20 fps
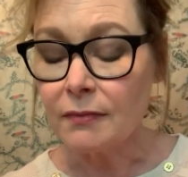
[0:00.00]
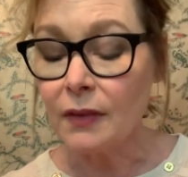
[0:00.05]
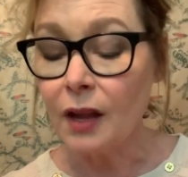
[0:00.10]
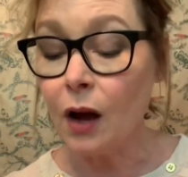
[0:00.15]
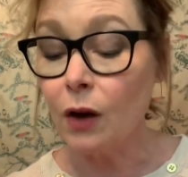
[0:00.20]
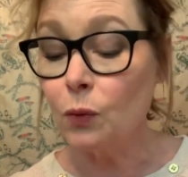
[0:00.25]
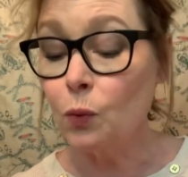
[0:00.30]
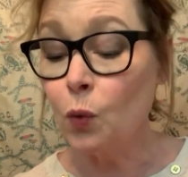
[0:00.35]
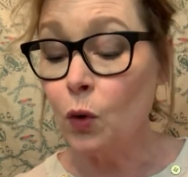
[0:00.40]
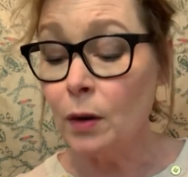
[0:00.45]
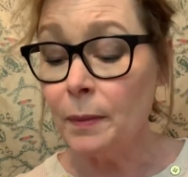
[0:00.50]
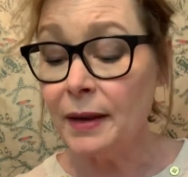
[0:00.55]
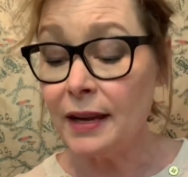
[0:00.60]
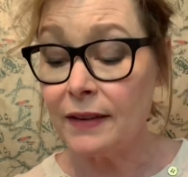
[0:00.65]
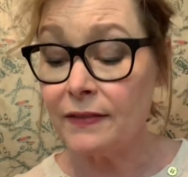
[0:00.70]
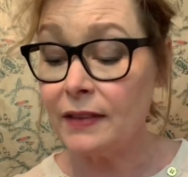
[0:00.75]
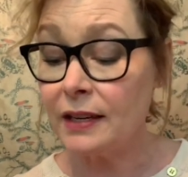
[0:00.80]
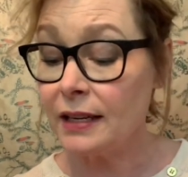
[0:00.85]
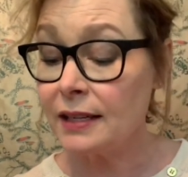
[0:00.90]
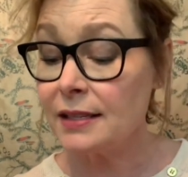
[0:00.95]
On warm
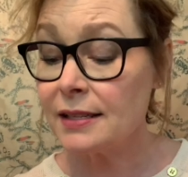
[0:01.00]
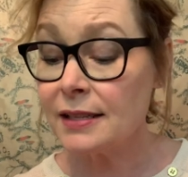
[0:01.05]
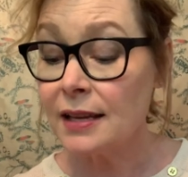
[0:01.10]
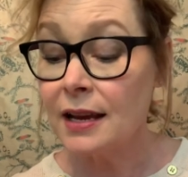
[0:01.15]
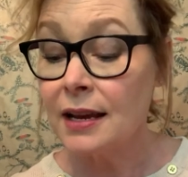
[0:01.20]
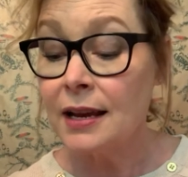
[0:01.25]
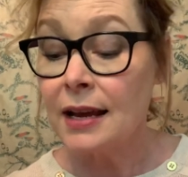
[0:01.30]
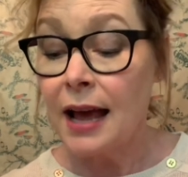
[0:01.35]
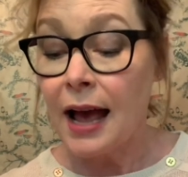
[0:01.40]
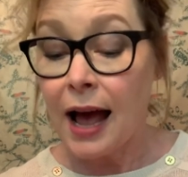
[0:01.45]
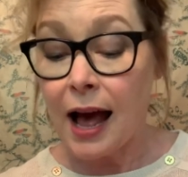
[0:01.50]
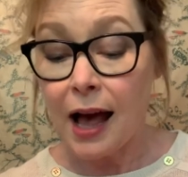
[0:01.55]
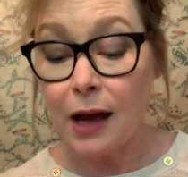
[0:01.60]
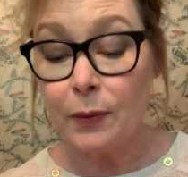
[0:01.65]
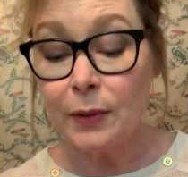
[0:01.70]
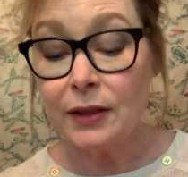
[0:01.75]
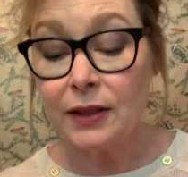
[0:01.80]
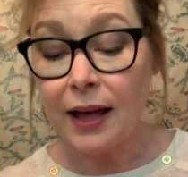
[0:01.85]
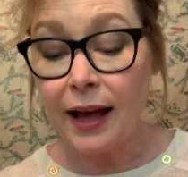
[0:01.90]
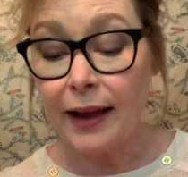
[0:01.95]
evenings, I
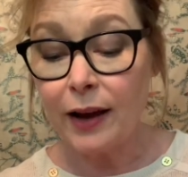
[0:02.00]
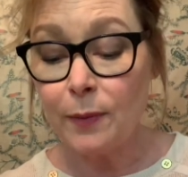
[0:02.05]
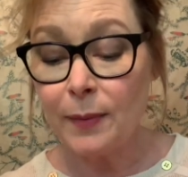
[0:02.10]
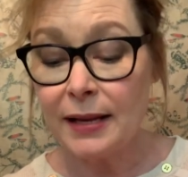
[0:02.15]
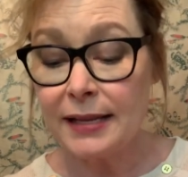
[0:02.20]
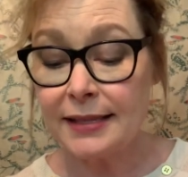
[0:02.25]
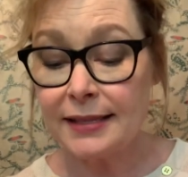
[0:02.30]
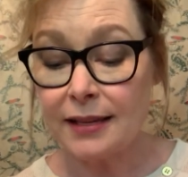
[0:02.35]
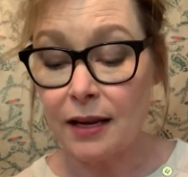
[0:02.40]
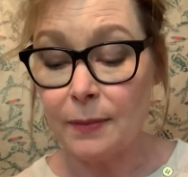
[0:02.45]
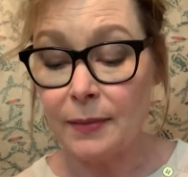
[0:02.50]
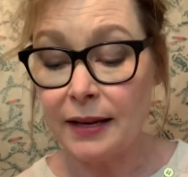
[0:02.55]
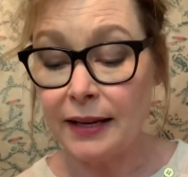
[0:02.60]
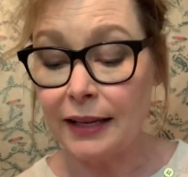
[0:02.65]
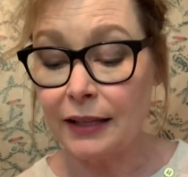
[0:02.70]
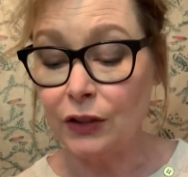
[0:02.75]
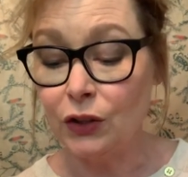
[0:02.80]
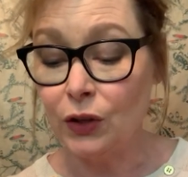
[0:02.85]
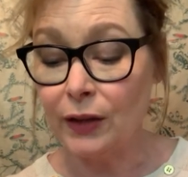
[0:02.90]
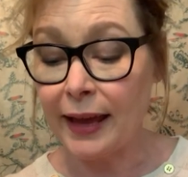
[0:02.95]
would lie on my stomach
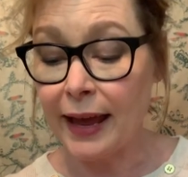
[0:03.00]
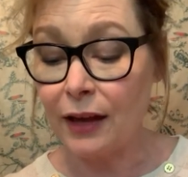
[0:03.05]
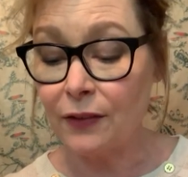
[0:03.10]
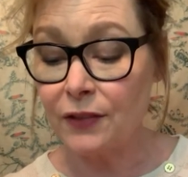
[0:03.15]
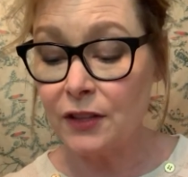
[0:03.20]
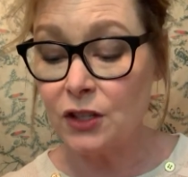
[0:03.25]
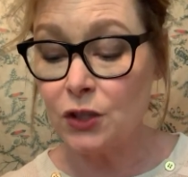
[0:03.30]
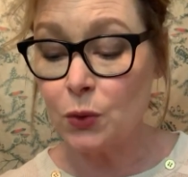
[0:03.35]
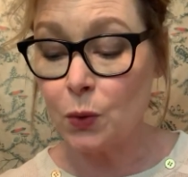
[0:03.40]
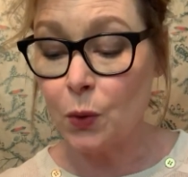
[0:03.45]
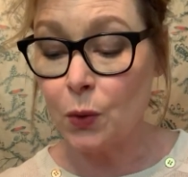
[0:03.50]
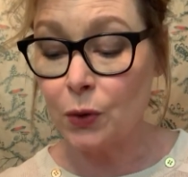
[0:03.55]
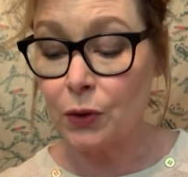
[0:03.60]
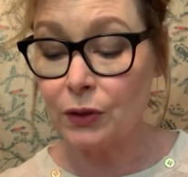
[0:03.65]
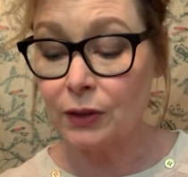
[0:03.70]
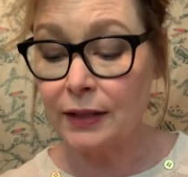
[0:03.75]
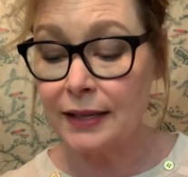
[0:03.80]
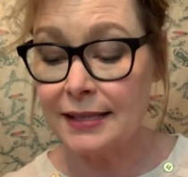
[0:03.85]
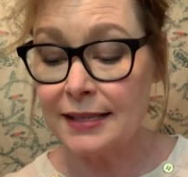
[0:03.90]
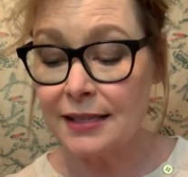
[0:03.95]
and look out the door,
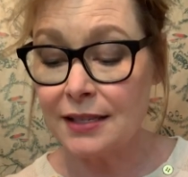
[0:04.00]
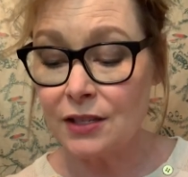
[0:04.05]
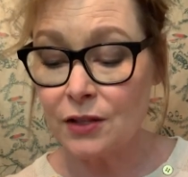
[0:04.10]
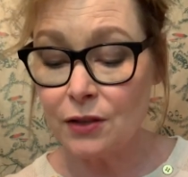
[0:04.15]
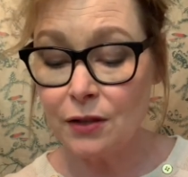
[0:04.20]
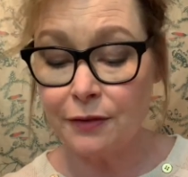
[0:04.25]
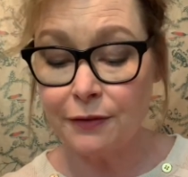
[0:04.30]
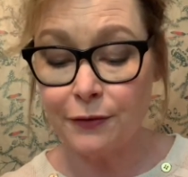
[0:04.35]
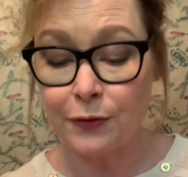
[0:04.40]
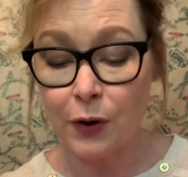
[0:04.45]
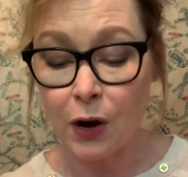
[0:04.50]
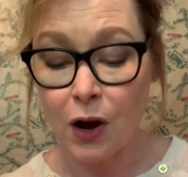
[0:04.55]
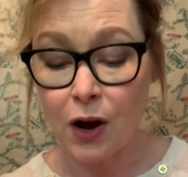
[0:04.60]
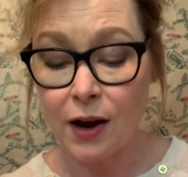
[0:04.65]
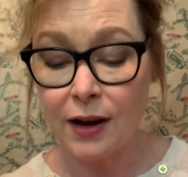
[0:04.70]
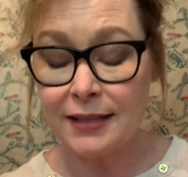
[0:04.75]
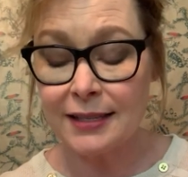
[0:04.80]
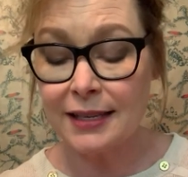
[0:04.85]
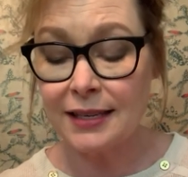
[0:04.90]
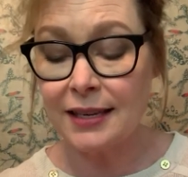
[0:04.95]
listen to the
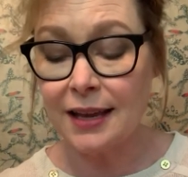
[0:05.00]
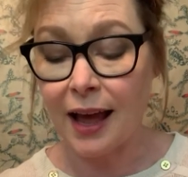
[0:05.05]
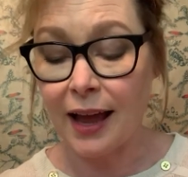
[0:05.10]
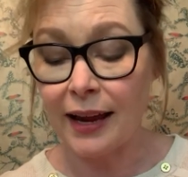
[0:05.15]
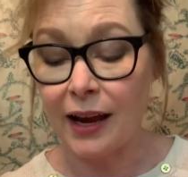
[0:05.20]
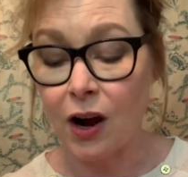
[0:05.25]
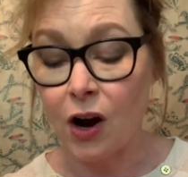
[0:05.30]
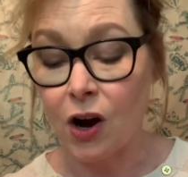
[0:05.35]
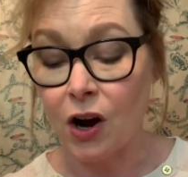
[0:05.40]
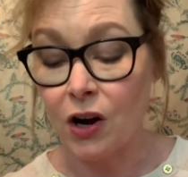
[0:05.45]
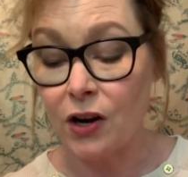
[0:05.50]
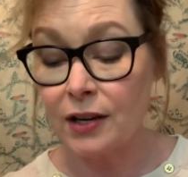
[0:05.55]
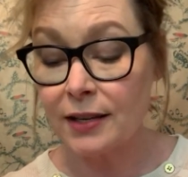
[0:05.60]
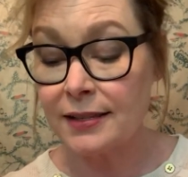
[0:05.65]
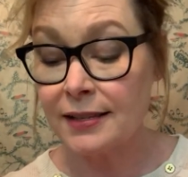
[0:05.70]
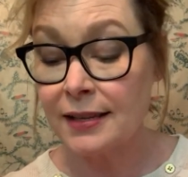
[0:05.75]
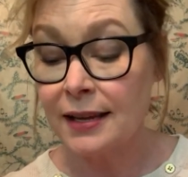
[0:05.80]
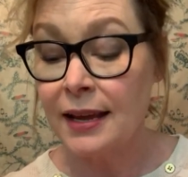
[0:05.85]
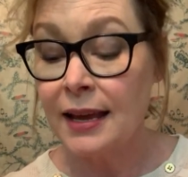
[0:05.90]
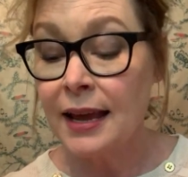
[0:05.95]
frogs and
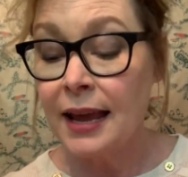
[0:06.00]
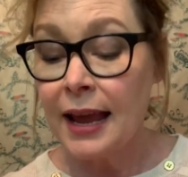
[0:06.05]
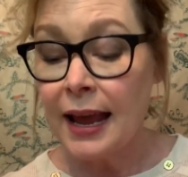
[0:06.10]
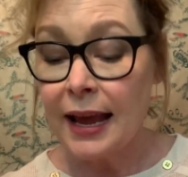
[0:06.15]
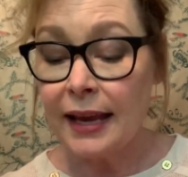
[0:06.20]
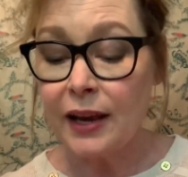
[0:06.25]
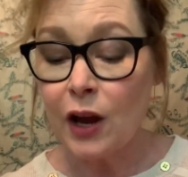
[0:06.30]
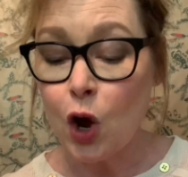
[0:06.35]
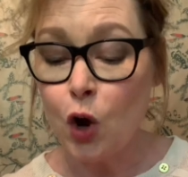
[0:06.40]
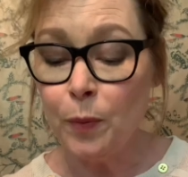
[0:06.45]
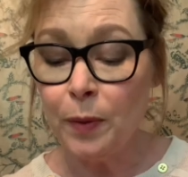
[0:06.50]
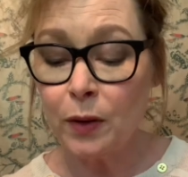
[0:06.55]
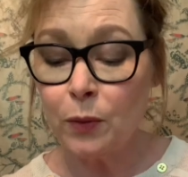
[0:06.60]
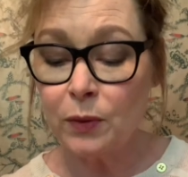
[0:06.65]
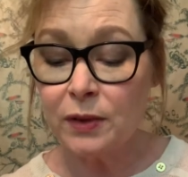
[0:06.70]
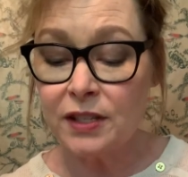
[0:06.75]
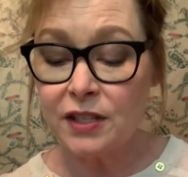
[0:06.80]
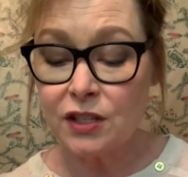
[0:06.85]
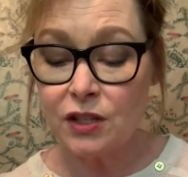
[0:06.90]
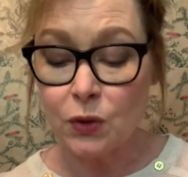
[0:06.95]
nighthawks, and hope it
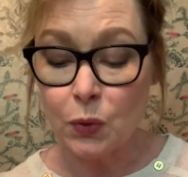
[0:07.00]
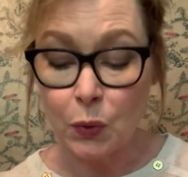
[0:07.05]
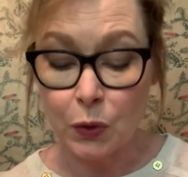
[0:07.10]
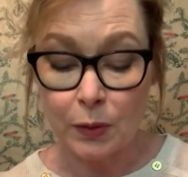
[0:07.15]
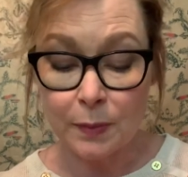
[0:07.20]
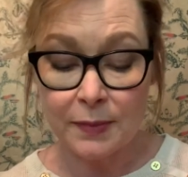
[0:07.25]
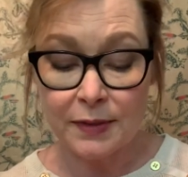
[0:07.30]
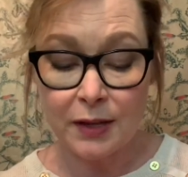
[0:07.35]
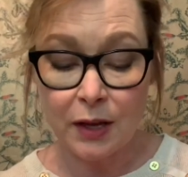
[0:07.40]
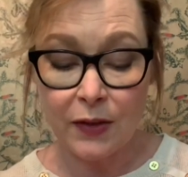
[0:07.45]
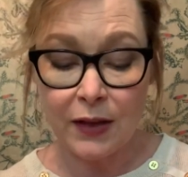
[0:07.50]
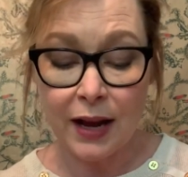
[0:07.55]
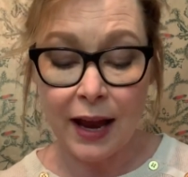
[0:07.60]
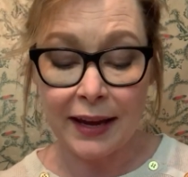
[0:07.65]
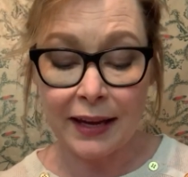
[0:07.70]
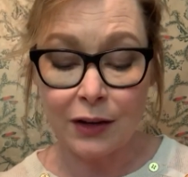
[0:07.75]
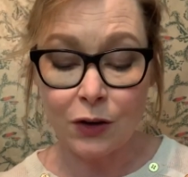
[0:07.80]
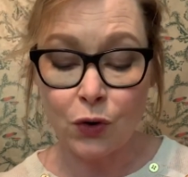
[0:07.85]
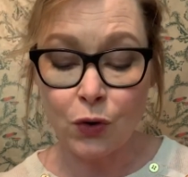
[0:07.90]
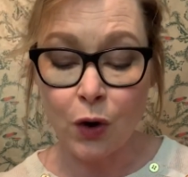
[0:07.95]
would storm so that I
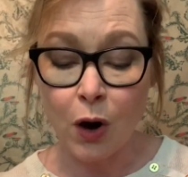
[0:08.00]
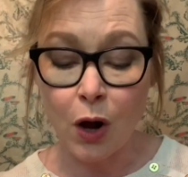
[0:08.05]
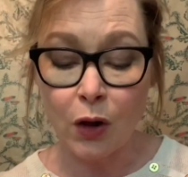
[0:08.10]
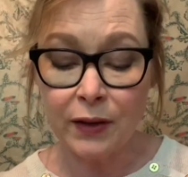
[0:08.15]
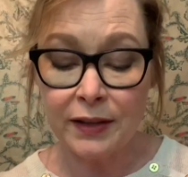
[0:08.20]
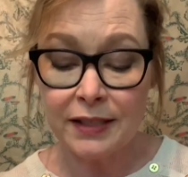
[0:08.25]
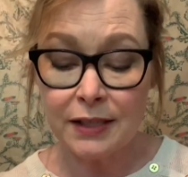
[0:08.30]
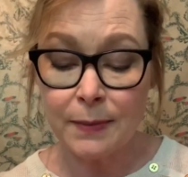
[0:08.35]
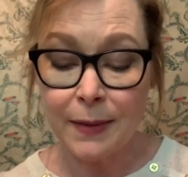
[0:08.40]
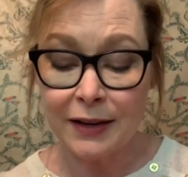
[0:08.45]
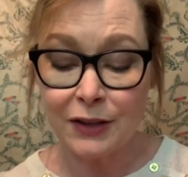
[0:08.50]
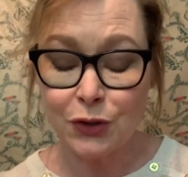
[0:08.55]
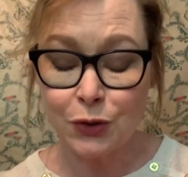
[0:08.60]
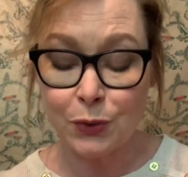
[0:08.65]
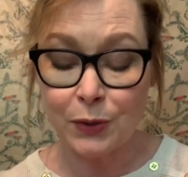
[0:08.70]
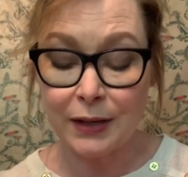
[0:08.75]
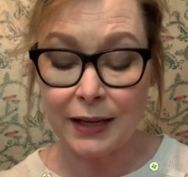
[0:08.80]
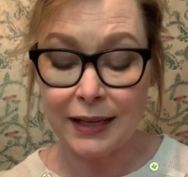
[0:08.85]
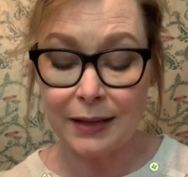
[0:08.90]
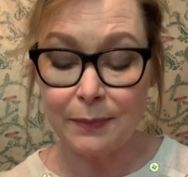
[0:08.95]
could crawl into my
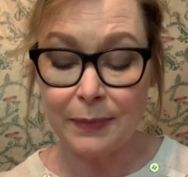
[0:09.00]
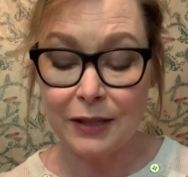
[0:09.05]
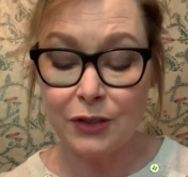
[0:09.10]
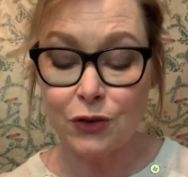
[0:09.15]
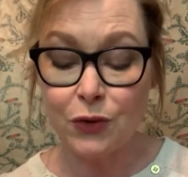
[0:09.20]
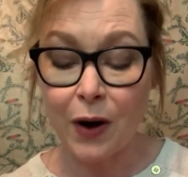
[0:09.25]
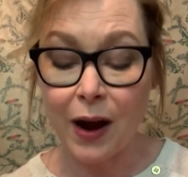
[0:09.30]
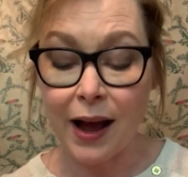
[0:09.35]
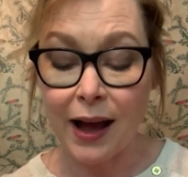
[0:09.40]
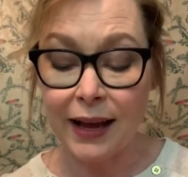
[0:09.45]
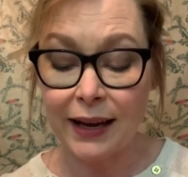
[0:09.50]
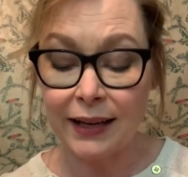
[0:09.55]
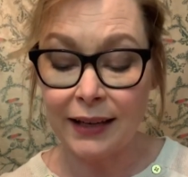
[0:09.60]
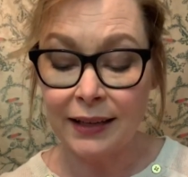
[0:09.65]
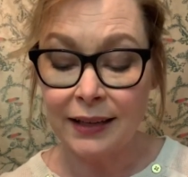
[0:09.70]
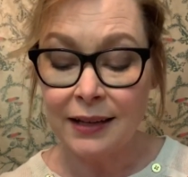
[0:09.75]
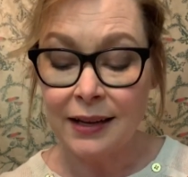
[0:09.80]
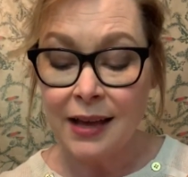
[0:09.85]
tree and be dry.